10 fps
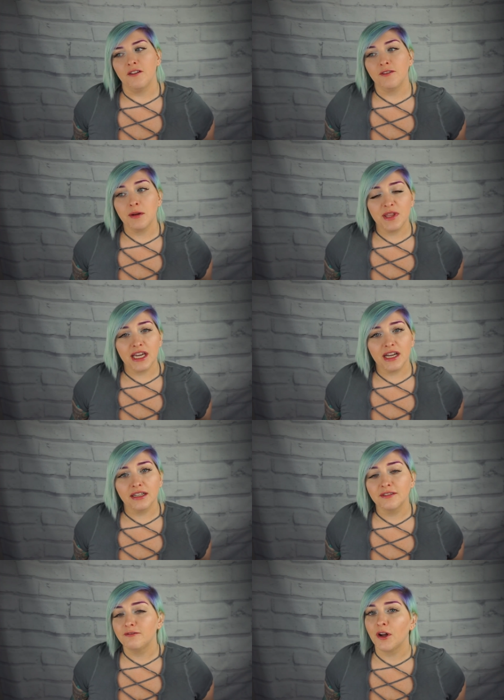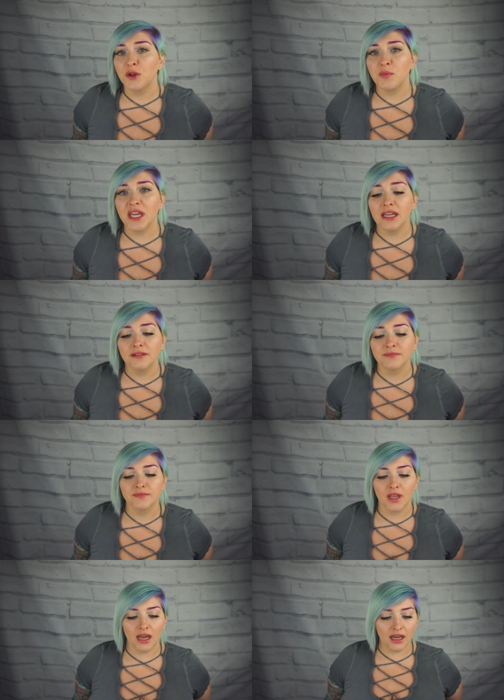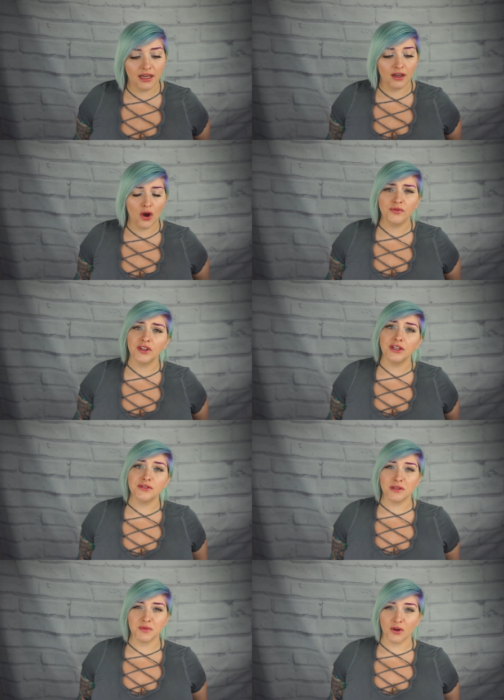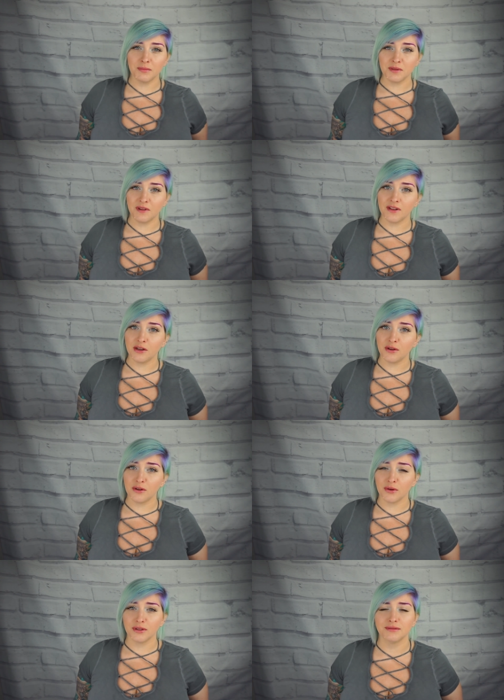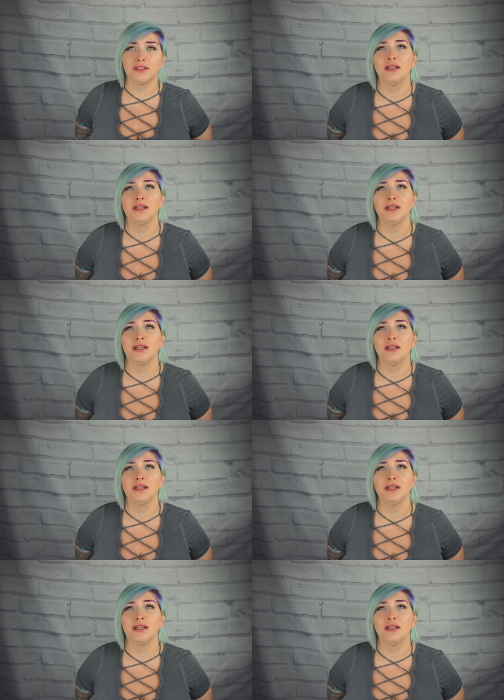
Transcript: Find me there, follow me. Hopefully you subscribe to my video, or